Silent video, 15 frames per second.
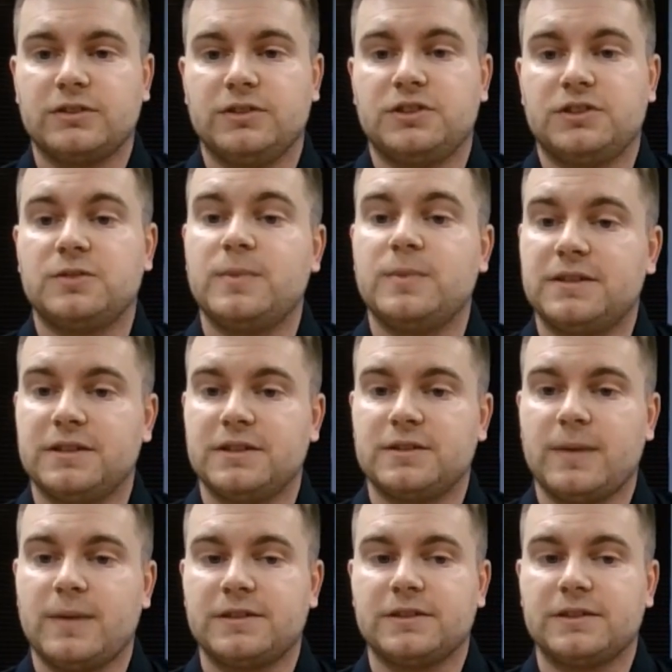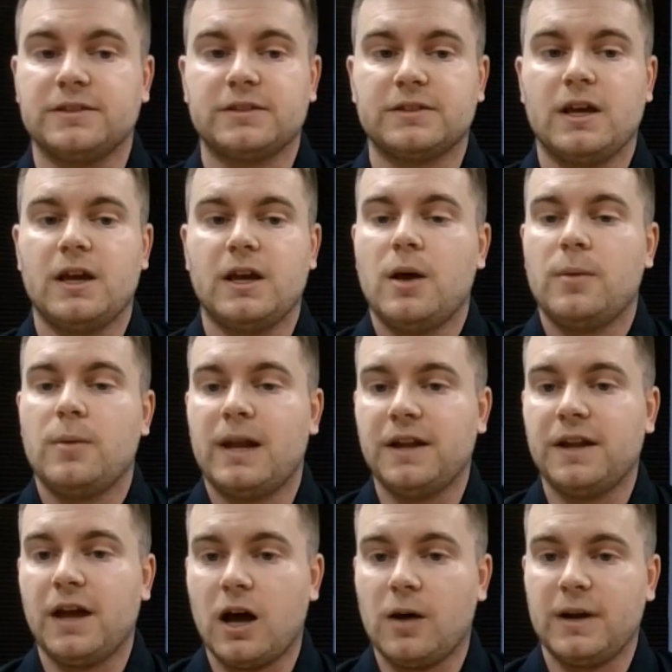such as bitterness maskers, plant
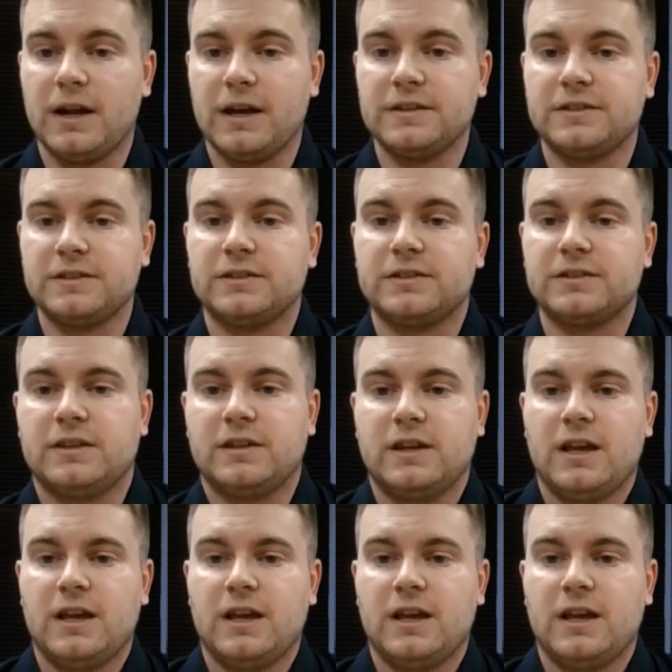harmonisers,